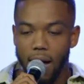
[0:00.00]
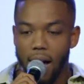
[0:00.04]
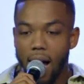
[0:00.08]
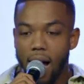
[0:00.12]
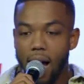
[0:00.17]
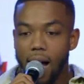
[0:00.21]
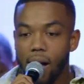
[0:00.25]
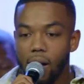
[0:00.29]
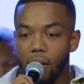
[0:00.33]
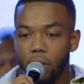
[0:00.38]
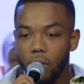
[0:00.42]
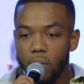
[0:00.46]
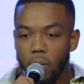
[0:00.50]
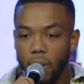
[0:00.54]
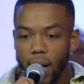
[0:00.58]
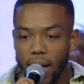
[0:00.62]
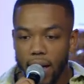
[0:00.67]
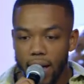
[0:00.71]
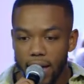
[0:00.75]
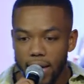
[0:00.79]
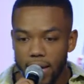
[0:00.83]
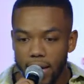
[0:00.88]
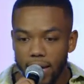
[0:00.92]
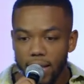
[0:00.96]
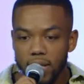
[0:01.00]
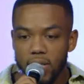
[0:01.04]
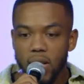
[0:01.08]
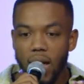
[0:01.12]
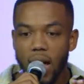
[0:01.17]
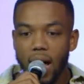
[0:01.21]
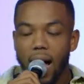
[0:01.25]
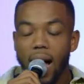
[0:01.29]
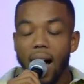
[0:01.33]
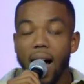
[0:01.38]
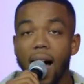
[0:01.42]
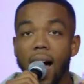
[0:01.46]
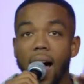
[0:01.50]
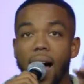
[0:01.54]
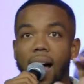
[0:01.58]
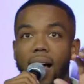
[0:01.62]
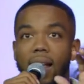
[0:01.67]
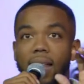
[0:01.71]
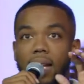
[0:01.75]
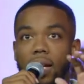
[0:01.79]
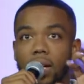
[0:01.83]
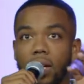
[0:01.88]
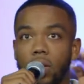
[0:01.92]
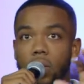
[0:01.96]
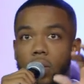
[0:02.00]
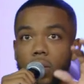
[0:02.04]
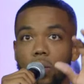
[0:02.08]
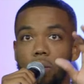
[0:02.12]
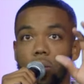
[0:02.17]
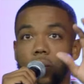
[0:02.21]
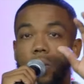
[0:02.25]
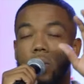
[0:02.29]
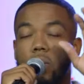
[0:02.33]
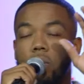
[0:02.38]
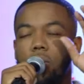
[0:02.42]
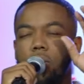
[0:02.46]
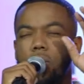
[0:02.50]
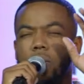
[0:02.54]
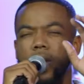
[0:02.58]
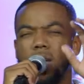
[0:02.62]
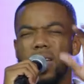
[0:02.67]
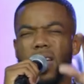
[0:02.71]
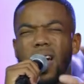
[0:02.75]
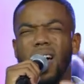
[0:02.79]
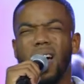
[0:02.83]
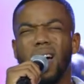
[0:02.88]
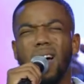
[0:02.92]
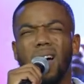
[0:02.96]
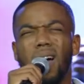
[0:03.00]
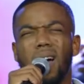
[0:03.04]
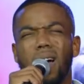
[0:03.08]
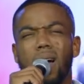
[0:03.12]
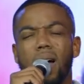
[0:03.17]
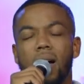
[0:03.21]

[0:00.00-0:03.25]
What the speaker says: I raise a hallelujah